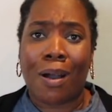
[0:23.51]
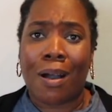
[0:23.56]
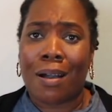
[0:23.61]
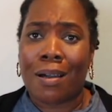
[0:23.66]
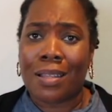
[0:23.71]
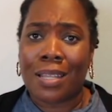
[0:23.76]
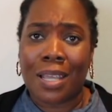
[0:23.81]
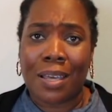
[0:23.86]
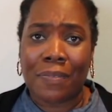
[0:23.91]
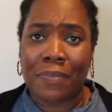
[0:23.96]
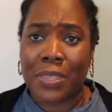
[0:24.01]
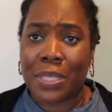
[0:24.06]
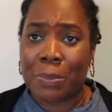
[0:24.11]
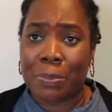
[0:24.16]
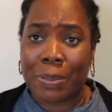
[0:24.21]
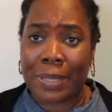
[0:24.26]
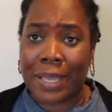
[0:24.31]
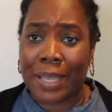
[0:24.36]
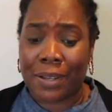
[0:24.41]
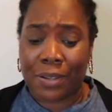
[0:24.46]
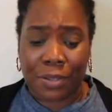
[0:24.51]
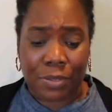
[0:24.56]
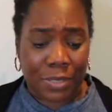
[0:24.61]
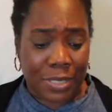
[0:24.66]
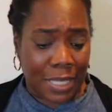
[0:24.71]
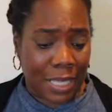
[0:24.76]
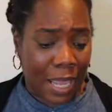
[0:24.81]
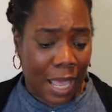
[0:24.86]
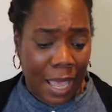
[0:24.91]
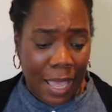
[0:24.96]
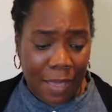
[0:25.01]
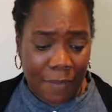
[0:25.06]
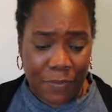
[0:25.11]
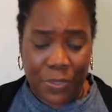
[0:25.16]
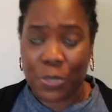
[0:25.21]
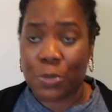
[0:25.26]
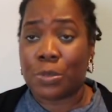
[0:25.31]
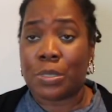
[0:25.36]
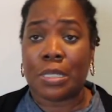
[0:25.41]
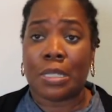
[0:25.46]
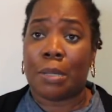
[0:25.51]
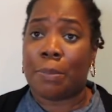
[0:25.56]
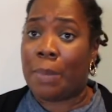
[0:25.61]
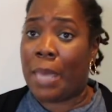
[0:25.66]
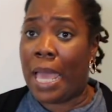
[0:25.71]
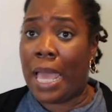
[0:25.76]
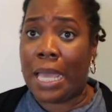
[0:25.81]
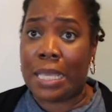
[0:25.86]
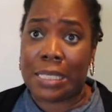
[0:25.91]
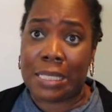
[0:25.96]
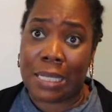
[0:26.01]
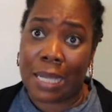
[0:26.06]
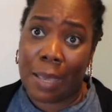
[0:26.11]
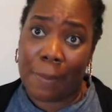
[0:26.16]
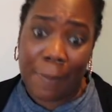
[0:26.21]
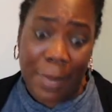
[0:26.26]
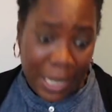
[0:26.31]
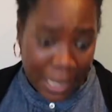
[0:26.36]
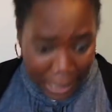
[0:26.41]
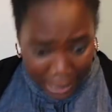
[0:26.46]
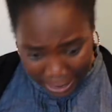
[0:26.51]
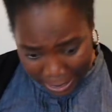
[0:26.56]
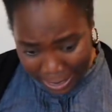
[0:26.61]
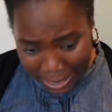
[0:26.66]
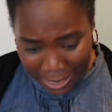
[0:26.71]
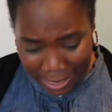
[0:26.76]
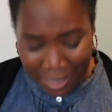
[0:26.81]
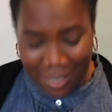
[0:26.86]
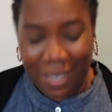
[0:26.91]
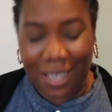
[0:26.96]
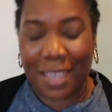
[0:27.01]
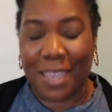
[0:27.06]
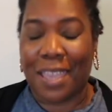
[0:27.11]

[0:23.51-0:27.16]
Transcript: all of the planners that I have used in the past, and I made a list.